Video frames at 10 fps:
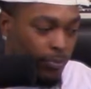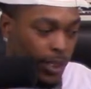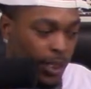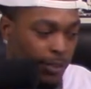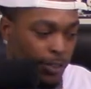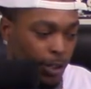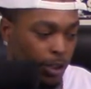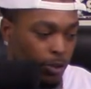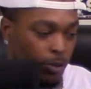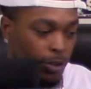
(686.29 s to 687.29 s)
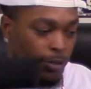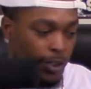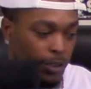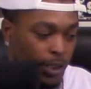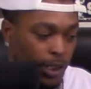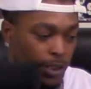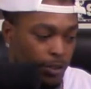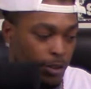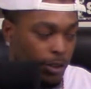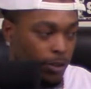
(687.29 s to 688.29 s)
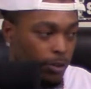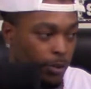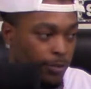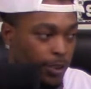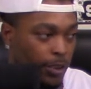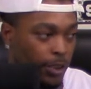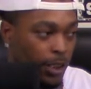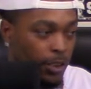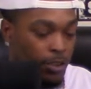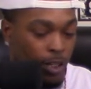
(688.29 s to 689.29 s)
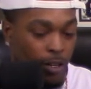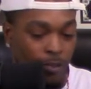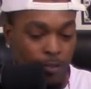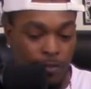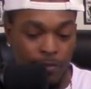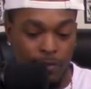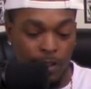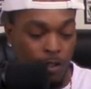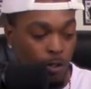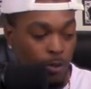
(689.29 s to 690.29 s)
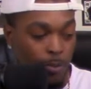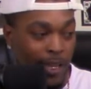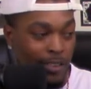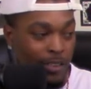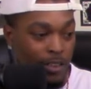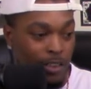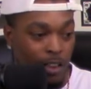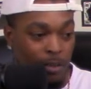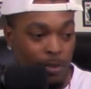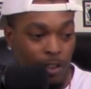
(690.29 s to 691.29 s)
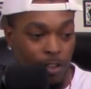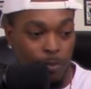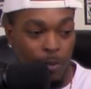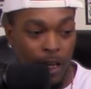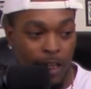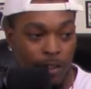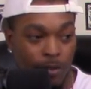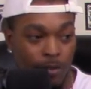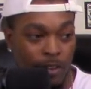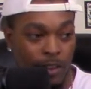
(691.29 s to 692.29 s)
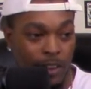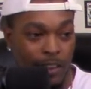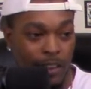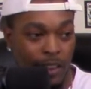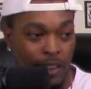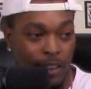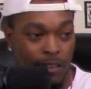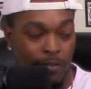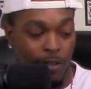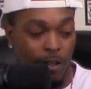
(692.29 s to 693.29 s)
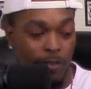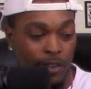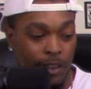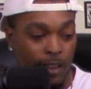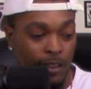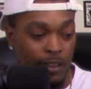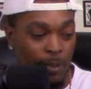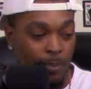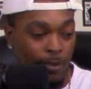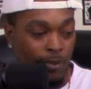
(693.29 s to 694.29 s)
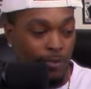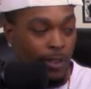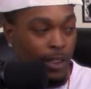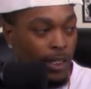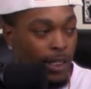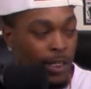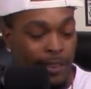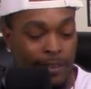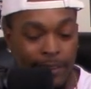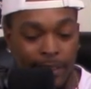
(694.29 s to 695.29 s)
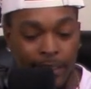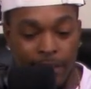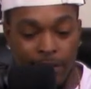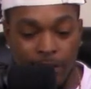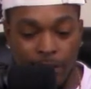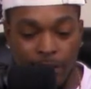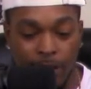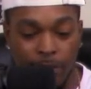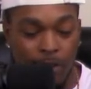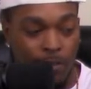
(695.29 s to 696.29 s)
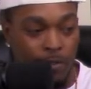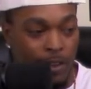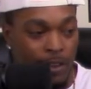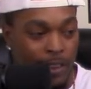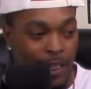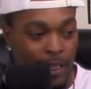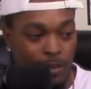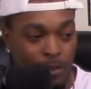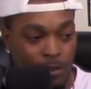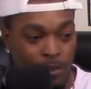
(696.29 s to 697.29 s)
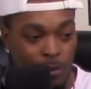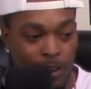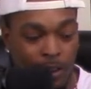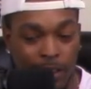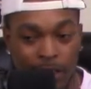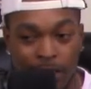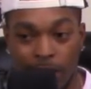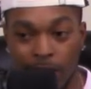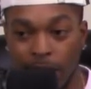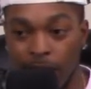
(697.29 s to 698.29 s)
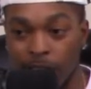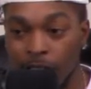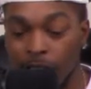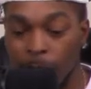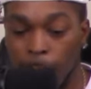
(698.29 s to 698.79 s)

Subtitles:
If they're gonna do their investigation, they're gonna do their investigation off of the man snitching on himself. But I don't suggest that he gets involved in any type of litigation or get himself on a stand or do any of that 6ix9ine shit.